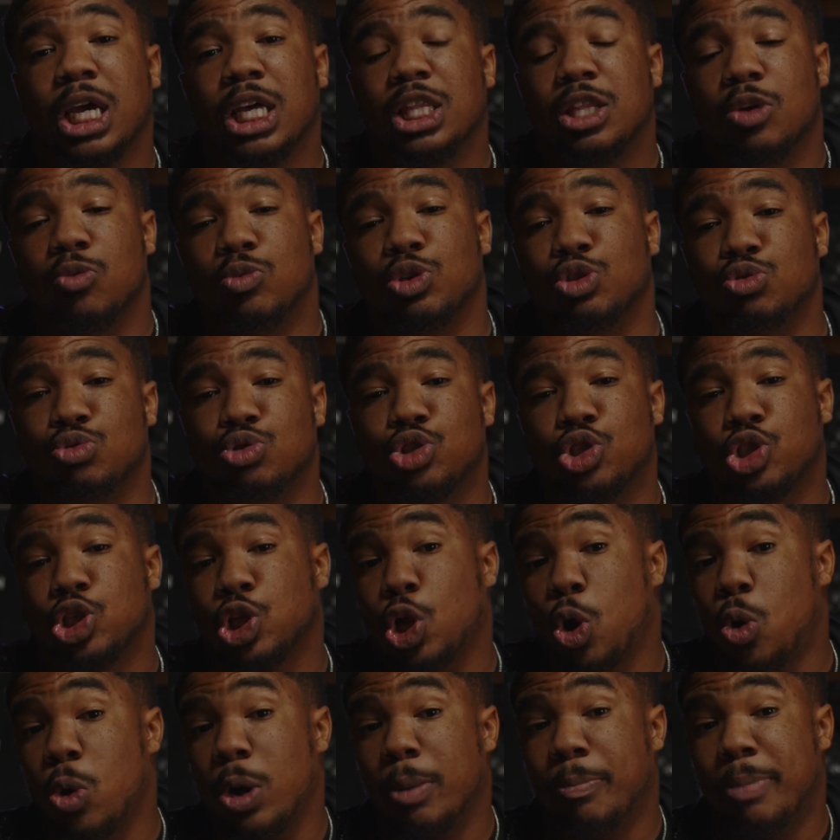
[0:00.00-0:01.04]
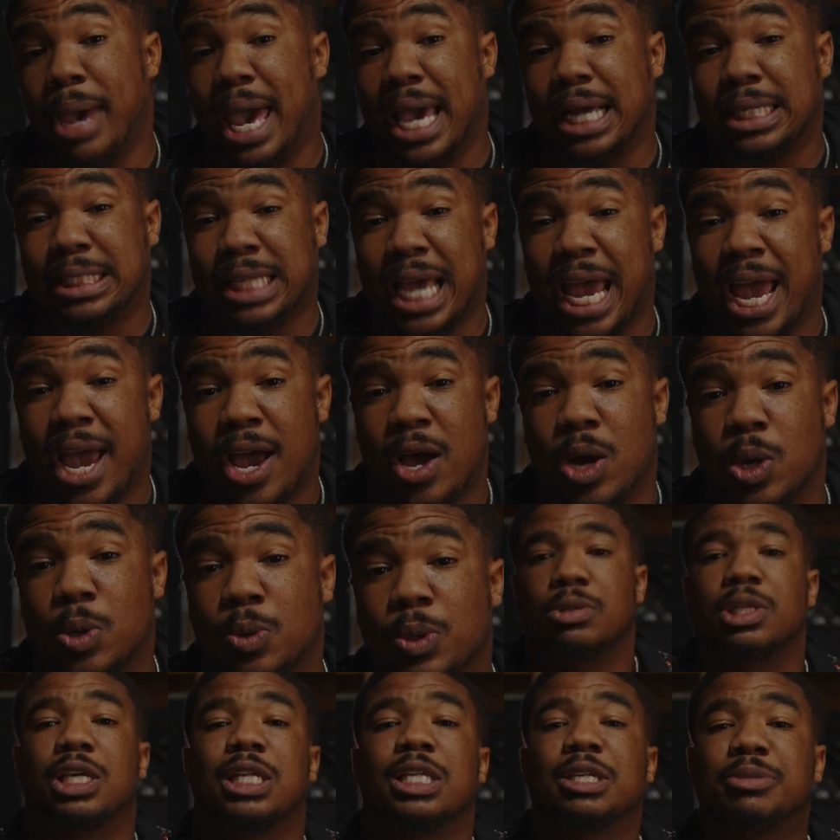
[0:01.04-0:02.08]
then when you slow it back down,
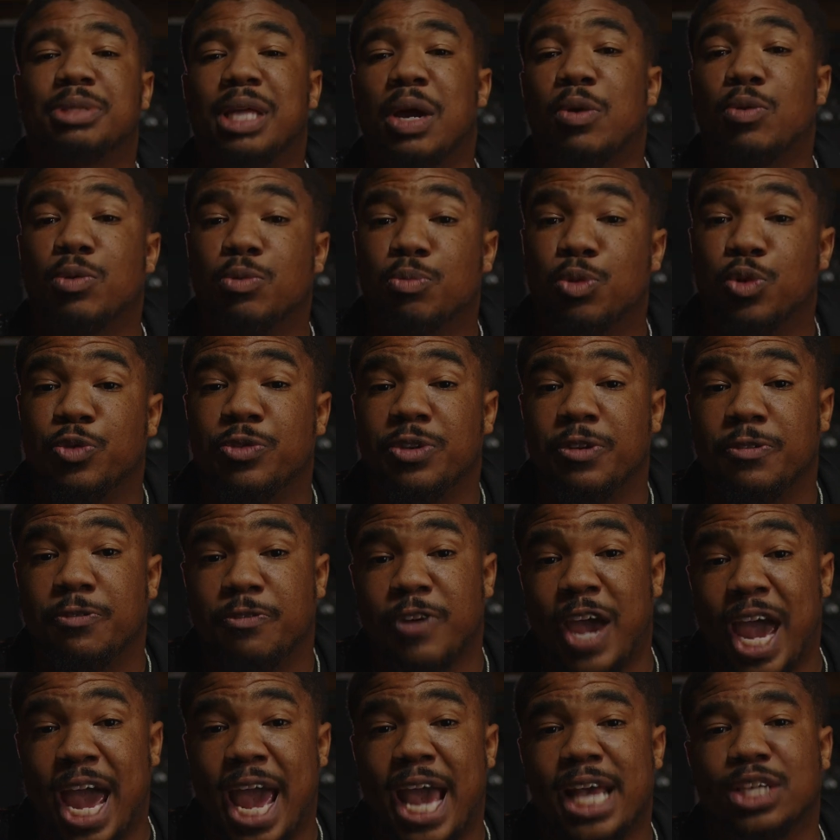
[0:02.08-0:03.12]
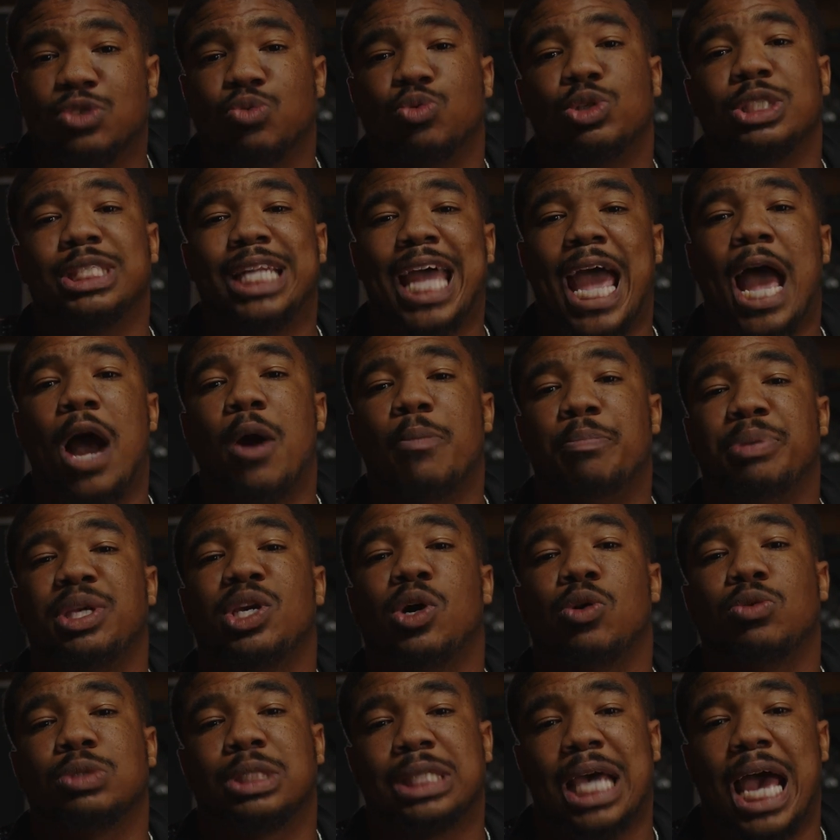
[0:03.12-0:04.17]
the lips that were moving fast will now be
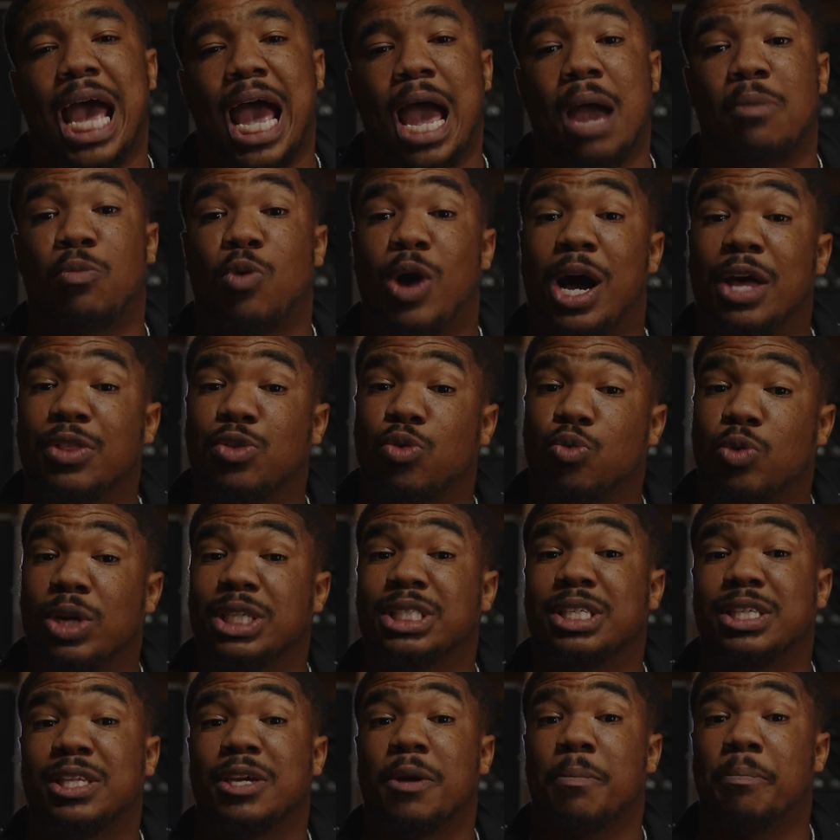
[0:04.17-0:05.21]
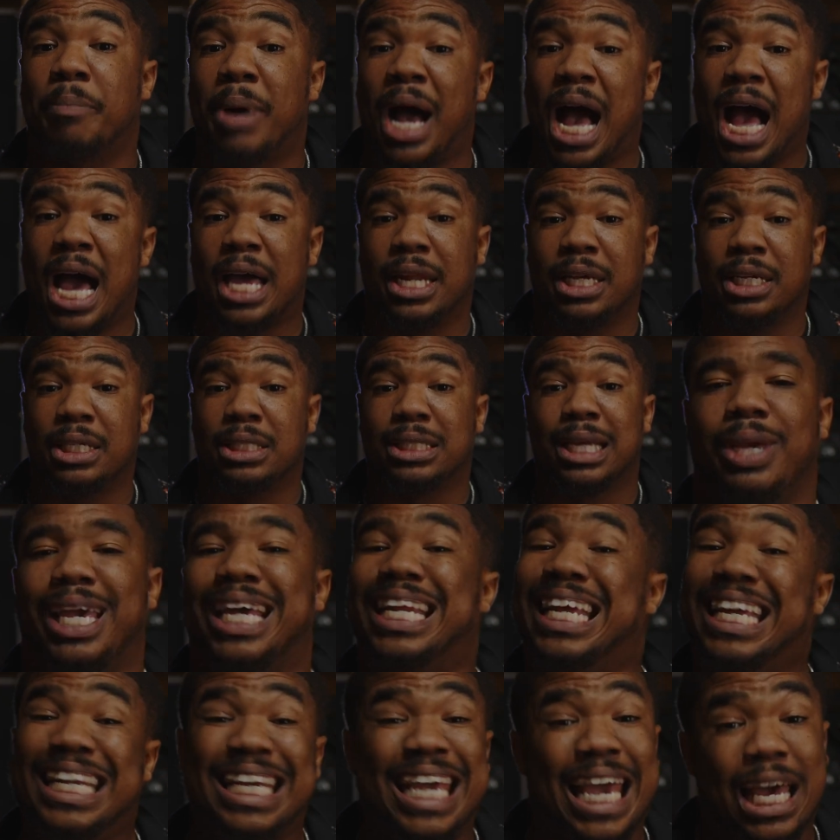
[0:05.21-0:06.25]
on time while the rest of their bodies and
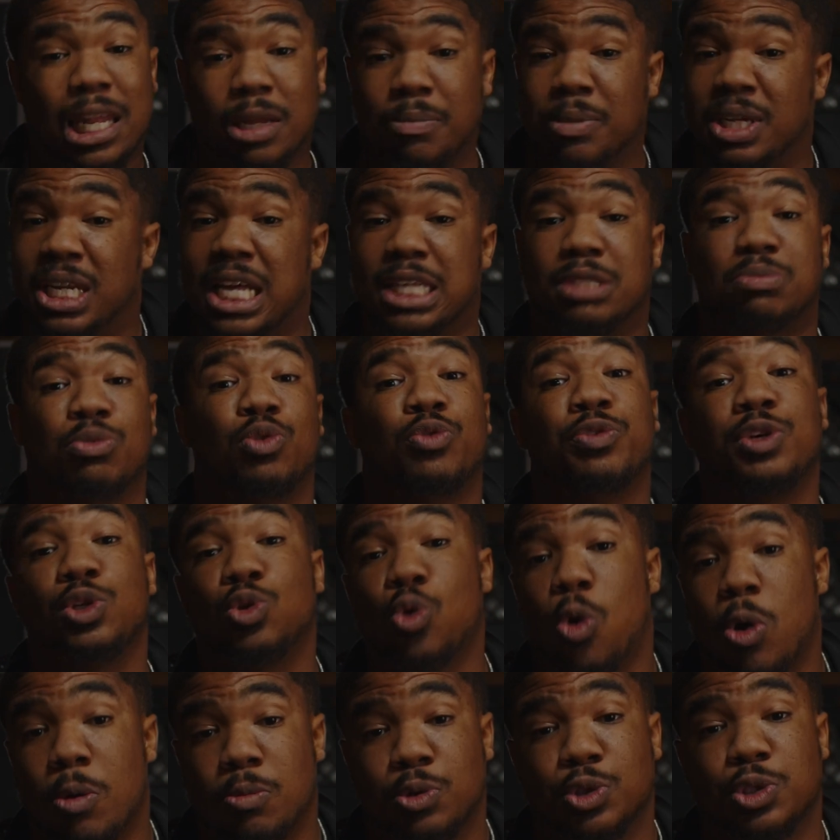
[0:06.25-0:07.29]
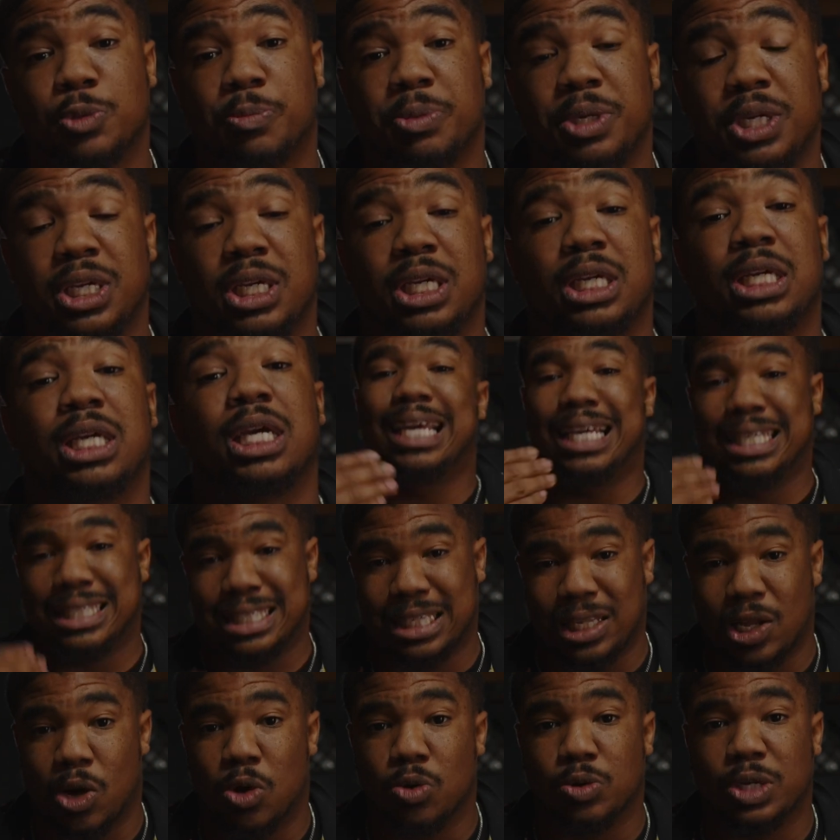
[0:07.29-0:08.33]
any element that's moving normal speed is
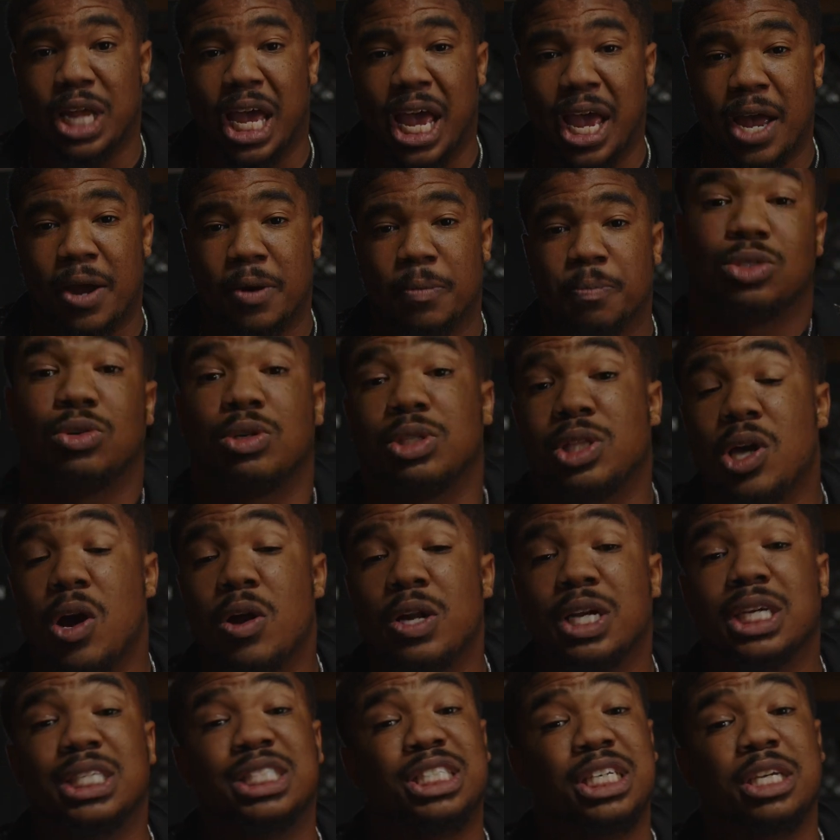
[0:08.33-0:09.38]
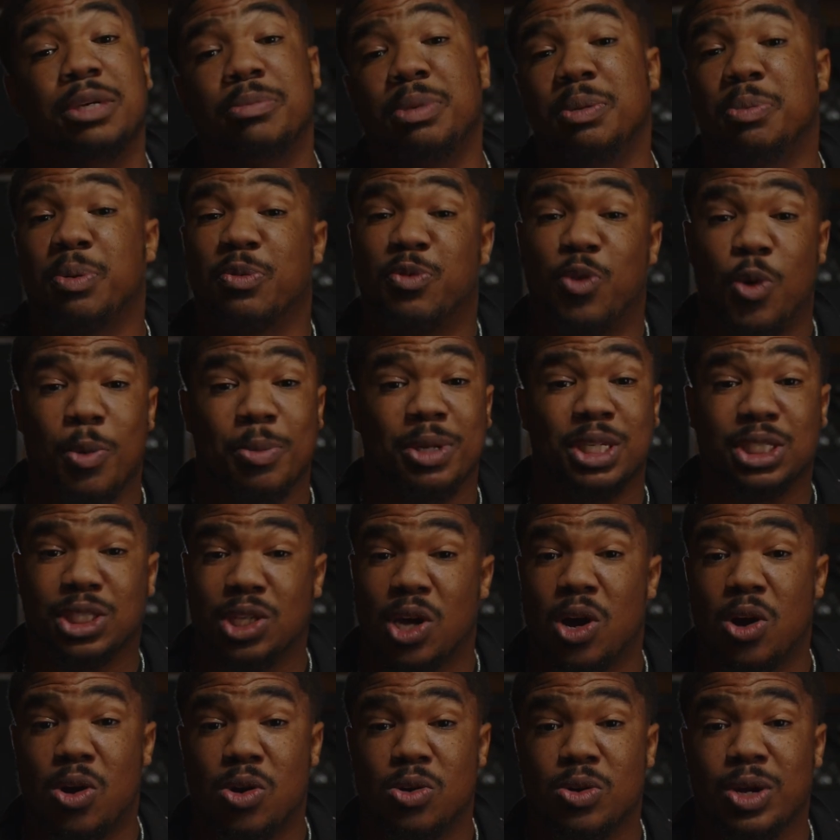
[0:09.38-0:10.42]
slowed down. So the thought is she'd be performing the
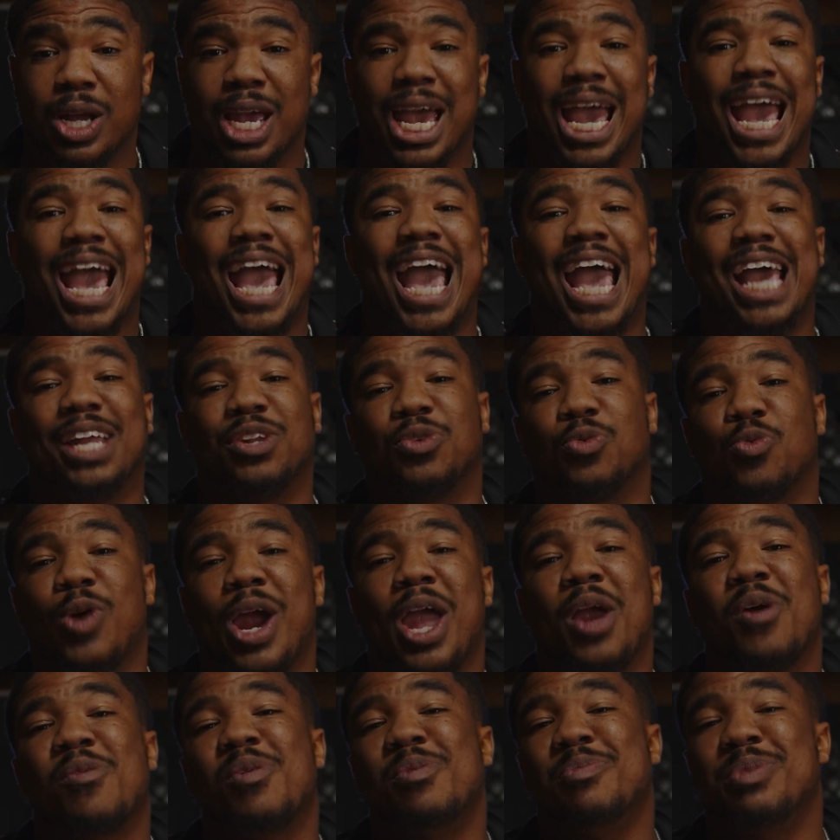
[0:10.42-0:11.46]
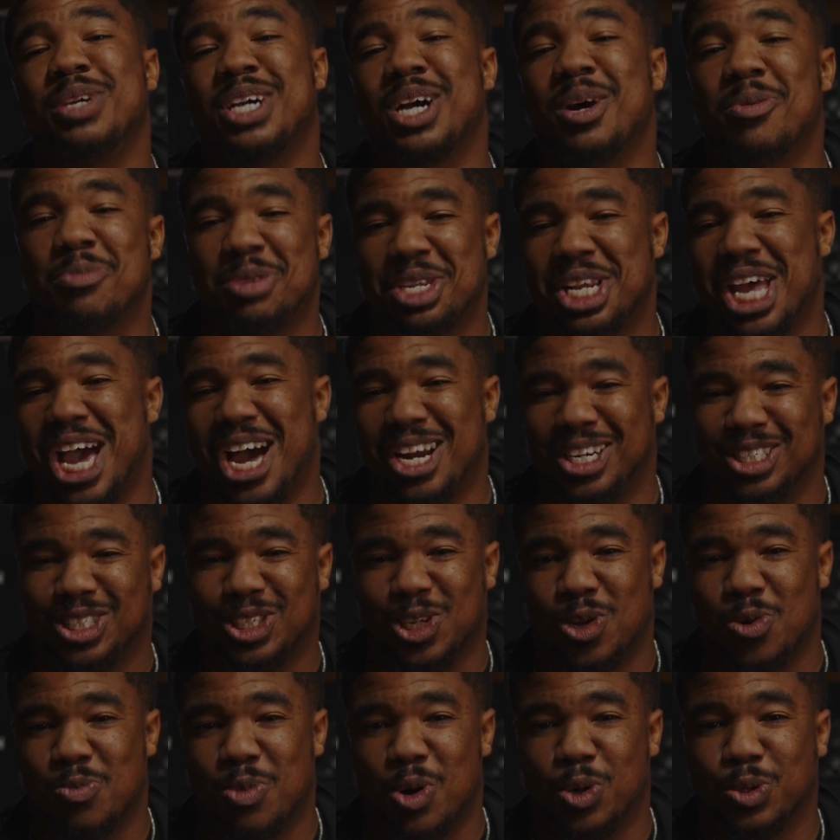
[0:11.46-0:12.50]
song and the rain would be coming down in
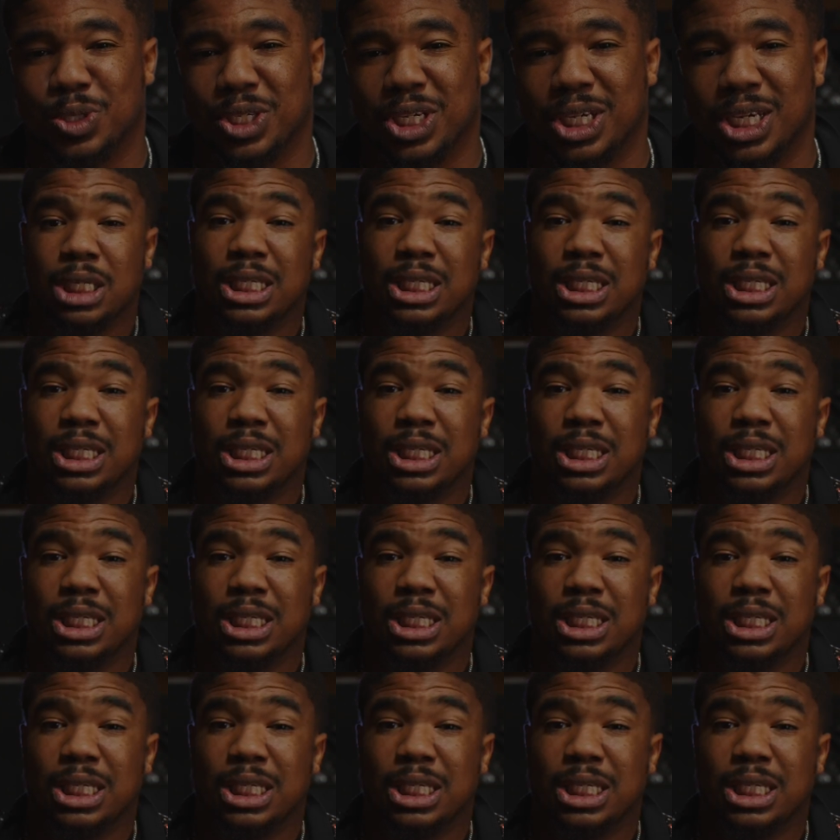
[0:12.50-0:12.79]
slow motion.